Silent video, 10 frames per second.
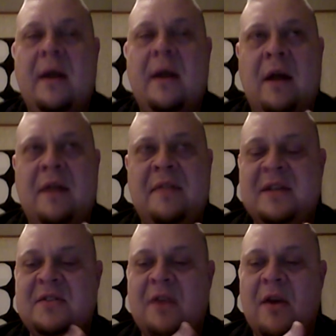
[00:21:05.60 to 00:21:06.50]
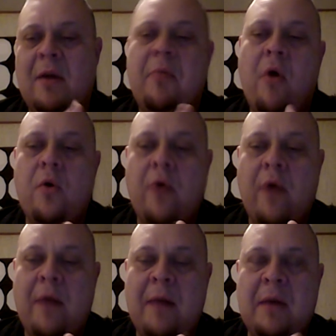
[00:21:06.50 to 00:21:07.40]
not necessarily
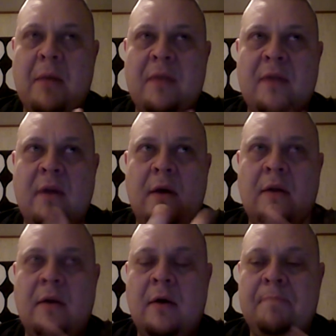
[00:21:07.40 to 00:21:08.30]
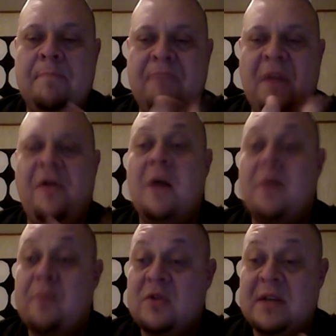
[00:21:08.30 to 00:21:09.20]
programming, but the the
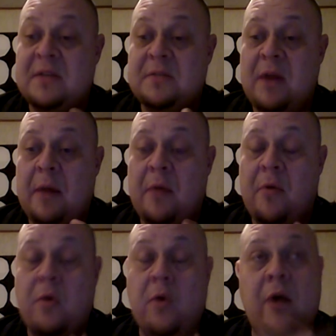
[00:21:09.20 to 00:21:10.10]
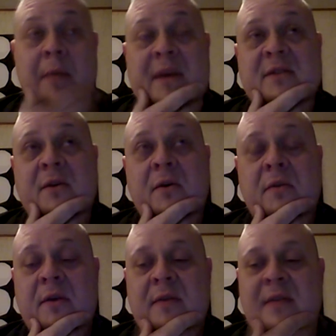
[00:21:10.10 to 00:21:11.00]
thought process behind programming. So
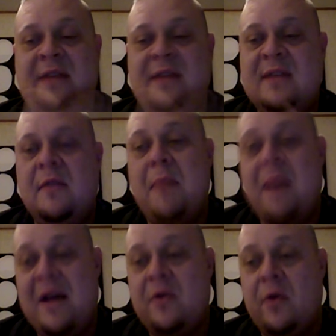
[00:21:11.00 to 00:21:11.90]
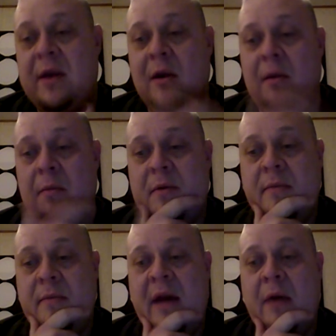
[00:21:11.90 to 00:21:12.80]
the, that's in the math curriculum
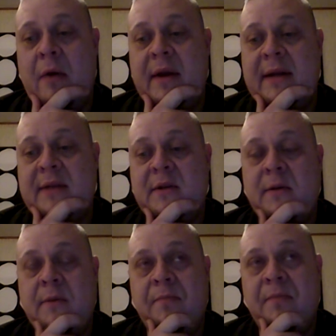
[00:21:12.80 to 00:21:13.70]
nowadays. So